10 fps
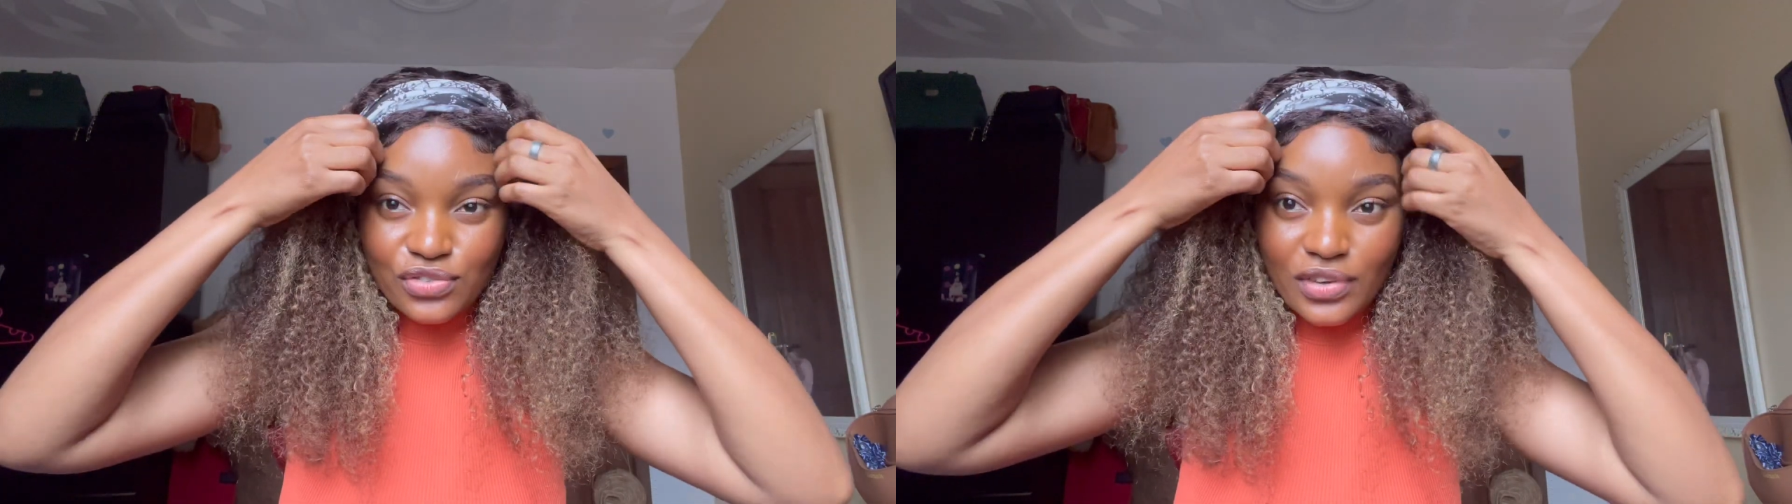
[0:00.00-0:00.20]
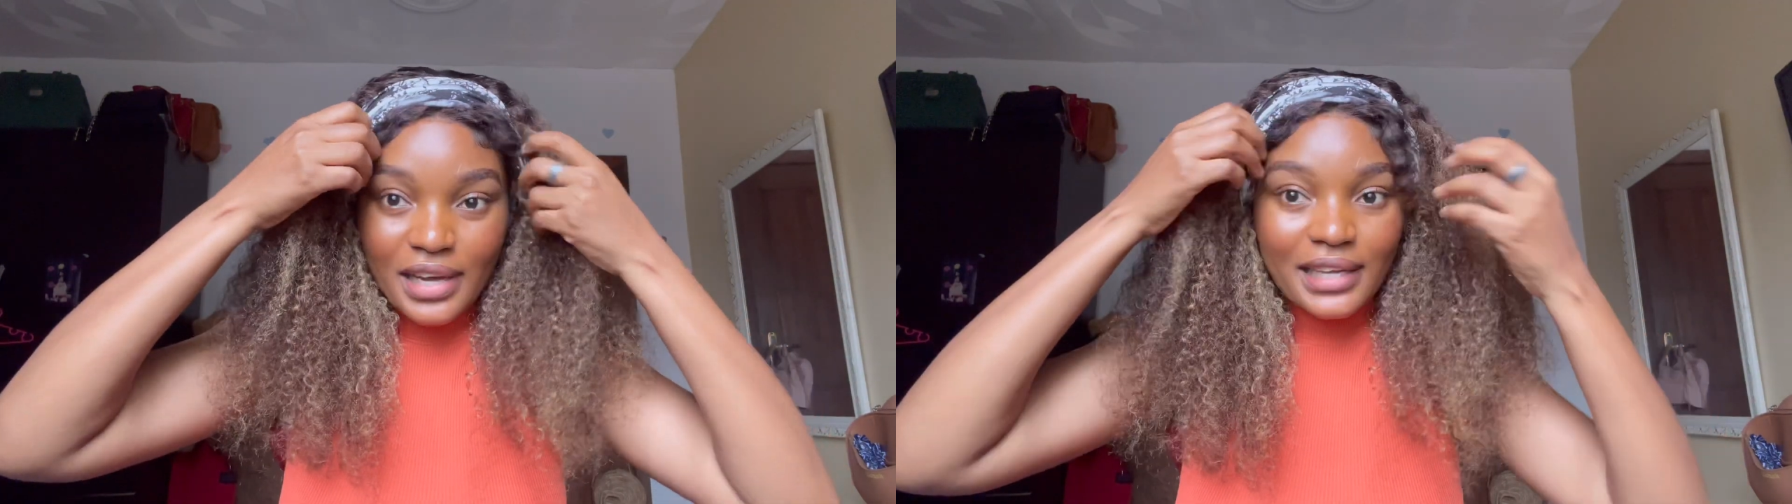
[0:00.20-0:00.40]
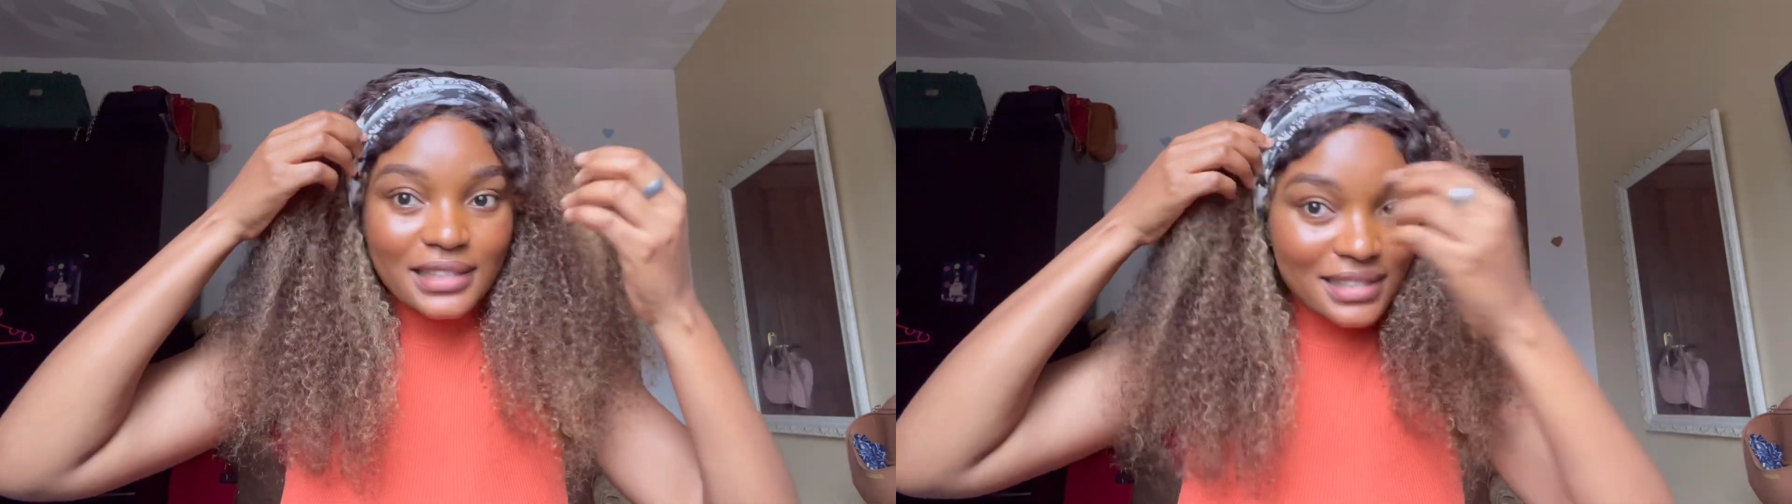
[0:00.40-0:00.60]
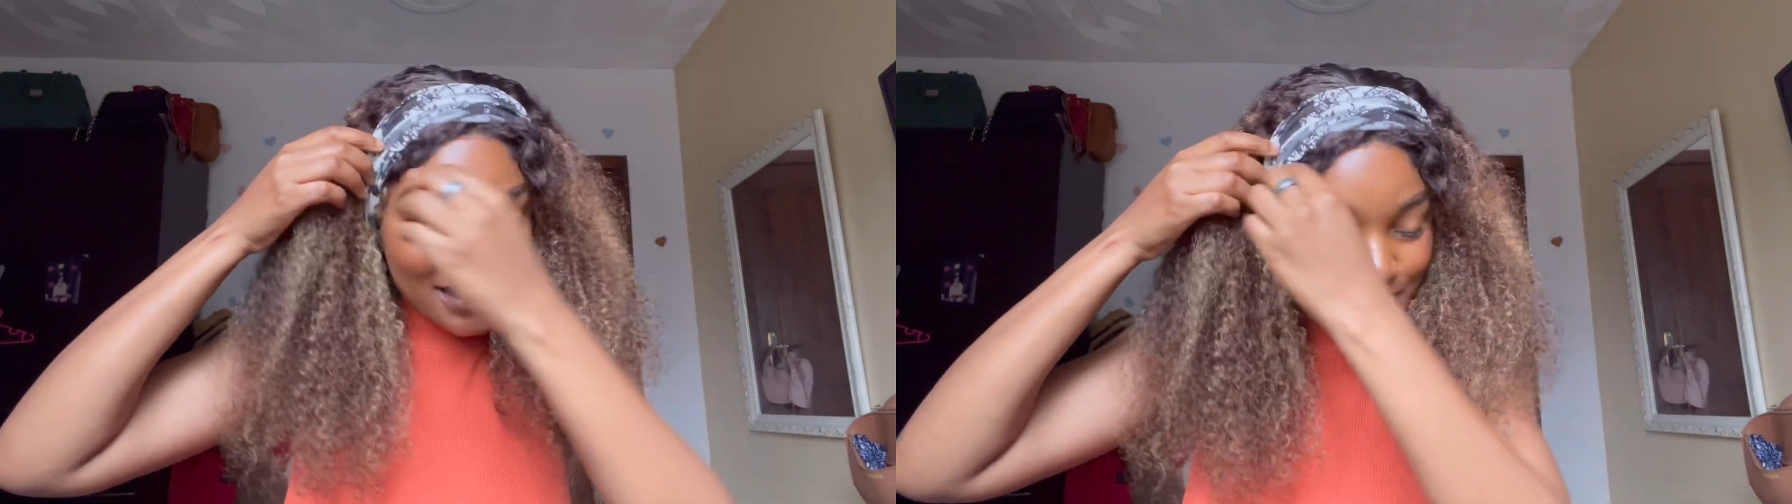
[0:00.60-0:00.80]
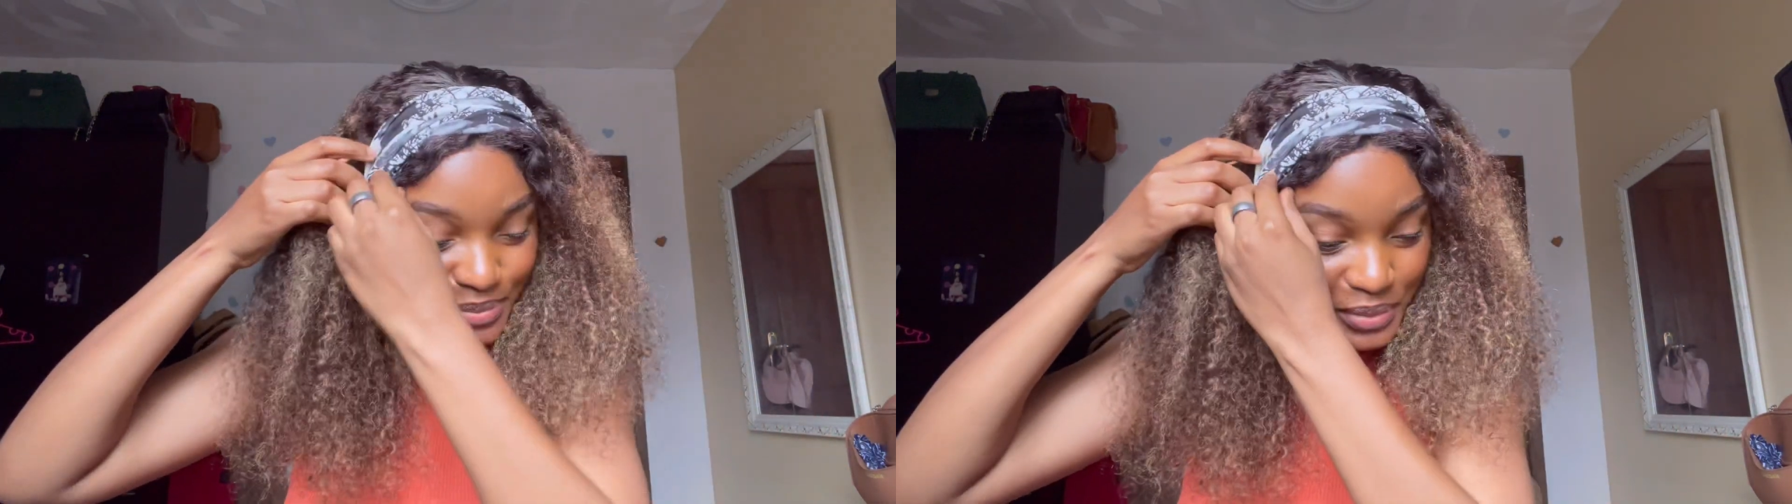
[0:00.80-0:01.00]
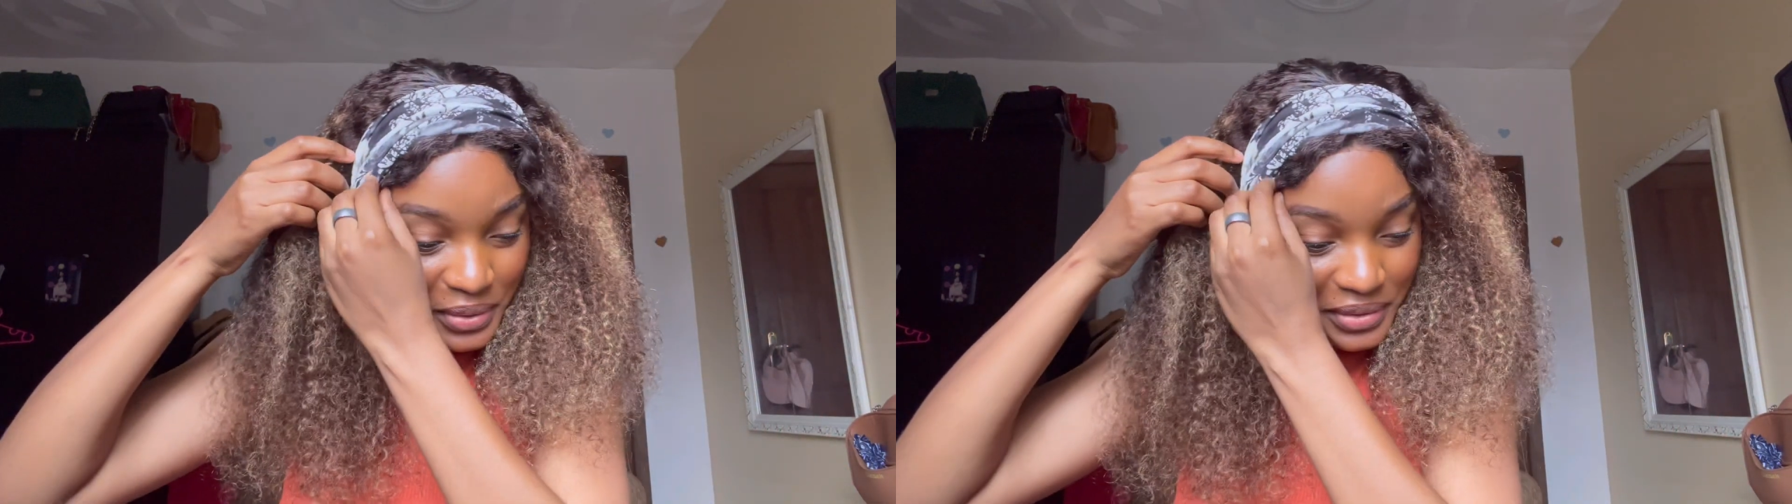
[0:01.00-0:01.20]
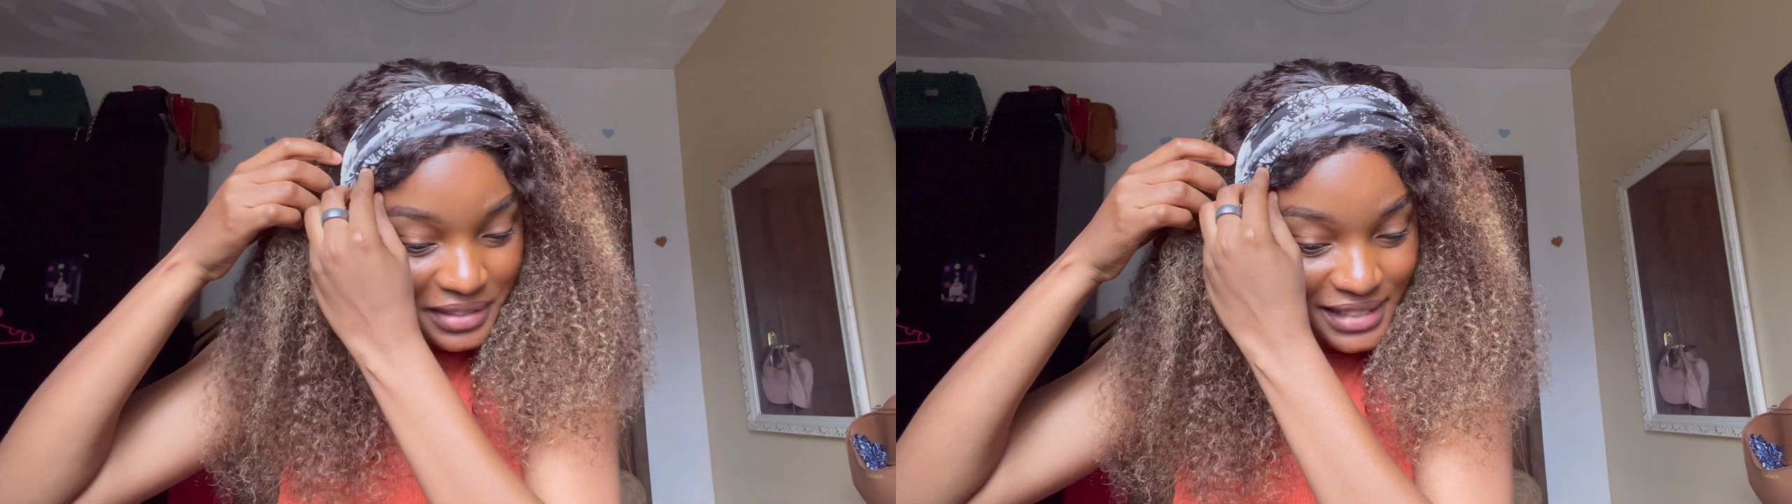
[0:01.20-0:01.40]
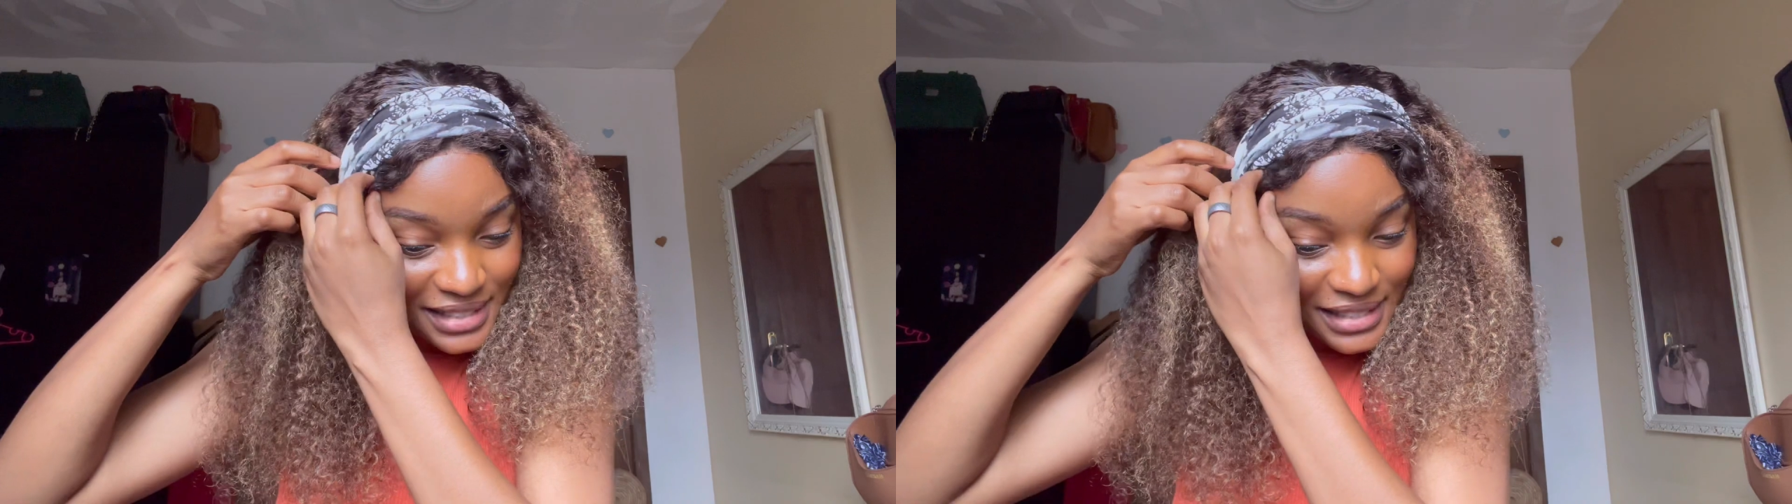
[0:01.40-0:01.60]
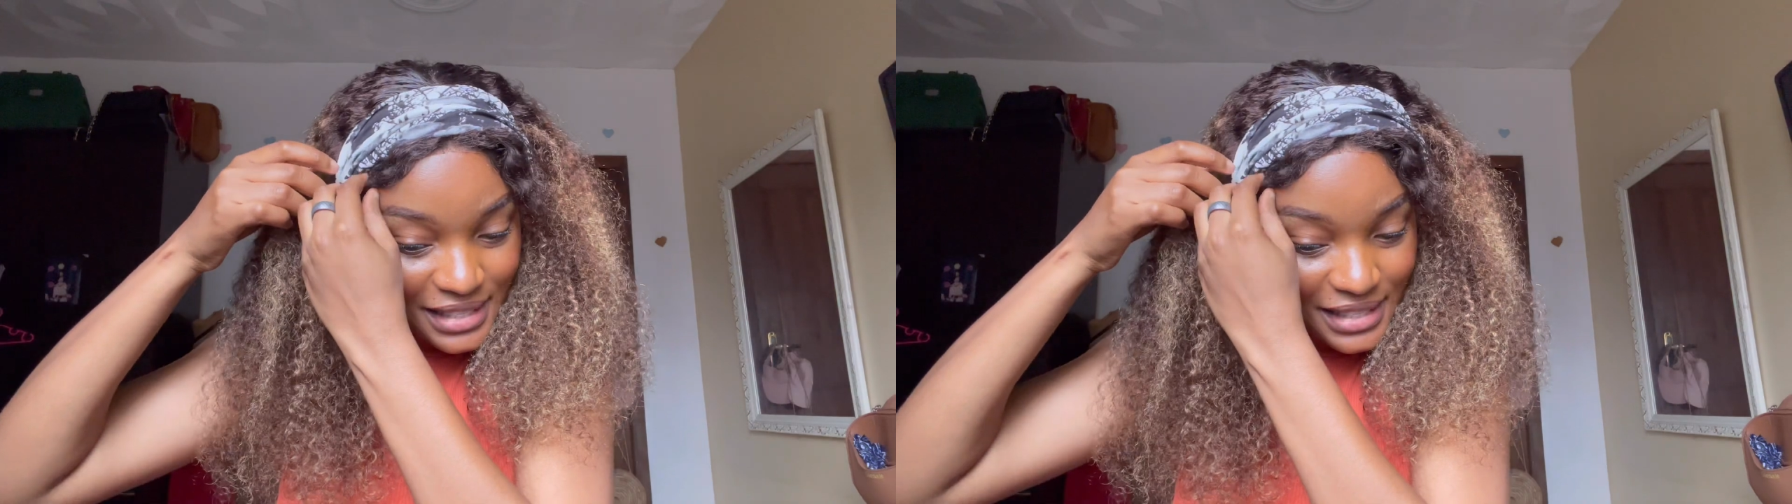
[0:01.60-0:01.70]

right, but